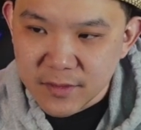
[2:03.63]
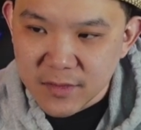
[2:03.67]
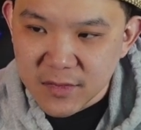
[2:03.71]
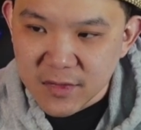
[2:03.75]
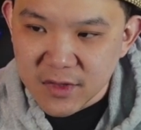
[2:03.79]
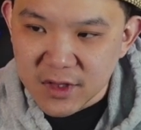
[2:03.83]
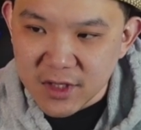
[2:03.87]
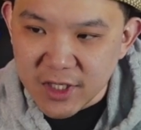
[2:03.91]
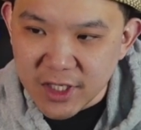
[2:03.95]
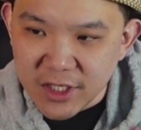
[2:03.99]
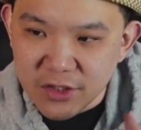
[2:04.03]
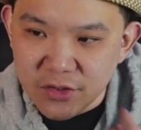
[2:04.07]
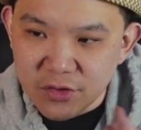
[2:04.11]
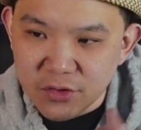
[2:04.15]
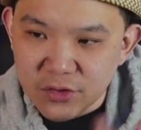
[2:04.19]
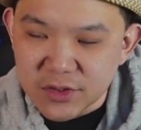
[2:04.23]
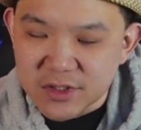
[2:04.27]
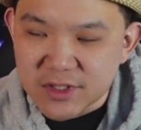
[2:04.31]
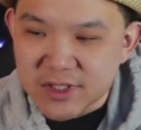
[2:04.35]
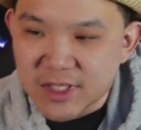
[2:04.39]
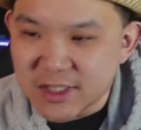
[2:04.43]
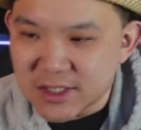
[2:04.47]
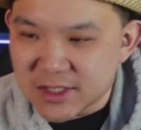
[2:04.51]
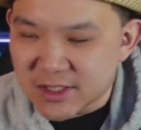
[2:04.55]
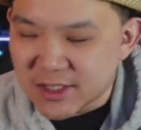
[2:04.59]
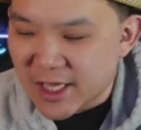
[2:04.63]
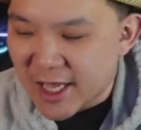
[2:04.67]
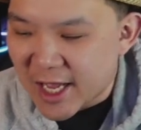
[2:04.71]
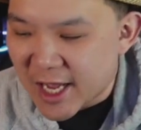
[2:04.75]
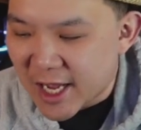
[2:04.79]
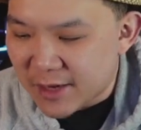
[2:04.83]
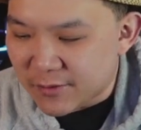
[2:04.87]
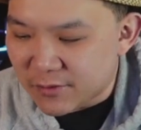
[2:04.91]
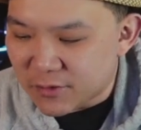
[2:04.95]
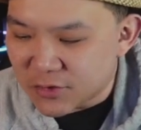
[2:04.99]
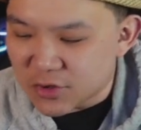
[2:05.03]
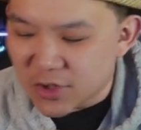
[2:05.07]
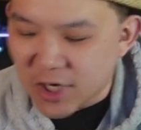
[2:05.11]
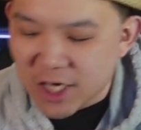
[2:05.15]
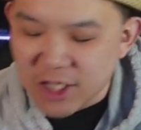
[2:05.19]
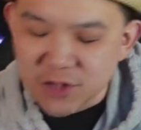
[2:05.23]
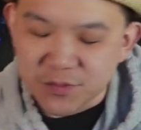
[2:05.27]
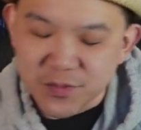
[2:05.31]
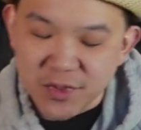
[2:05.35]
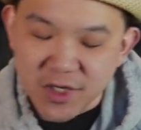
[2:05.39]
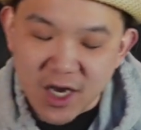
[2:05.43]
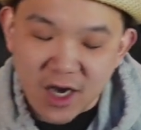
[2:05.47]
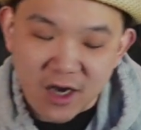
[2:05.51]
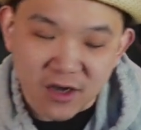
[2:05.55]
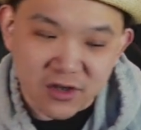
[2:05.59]
they use this name, try to
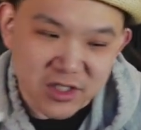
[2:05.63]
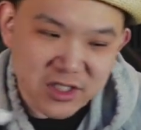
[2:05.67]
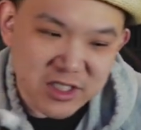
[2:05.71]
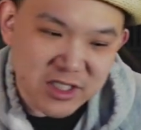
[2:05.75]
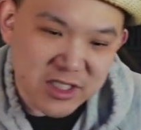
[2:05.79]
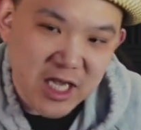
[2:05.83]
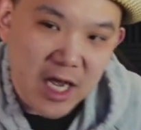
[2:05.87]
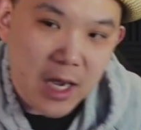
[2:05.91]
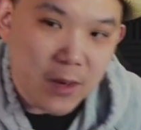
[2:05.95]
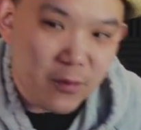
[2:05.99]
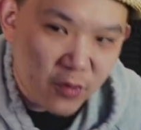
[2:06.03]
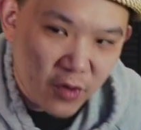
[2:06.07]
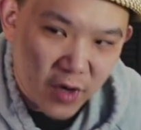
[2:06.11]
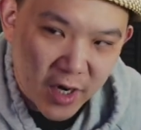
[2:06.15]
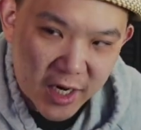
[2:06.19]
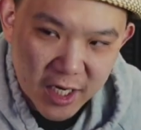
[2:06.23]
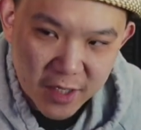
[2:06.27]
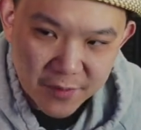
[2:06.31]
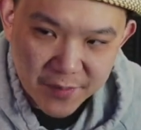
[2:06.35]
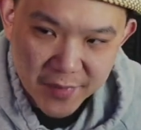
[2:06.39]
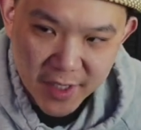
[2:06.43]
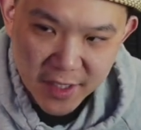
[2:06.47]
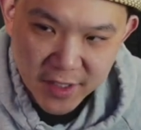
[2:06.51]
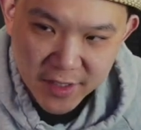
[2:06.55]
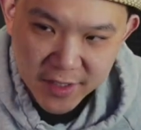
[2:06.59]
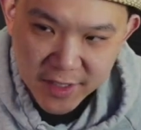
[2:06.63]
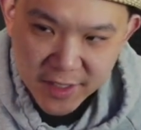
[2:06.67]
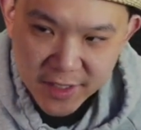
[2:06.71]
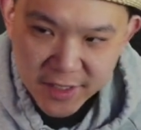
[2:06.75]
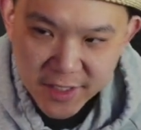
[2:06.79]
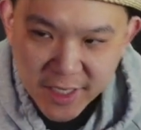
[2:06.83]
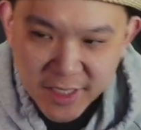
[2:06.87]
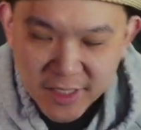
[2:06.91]
be all samurai about it,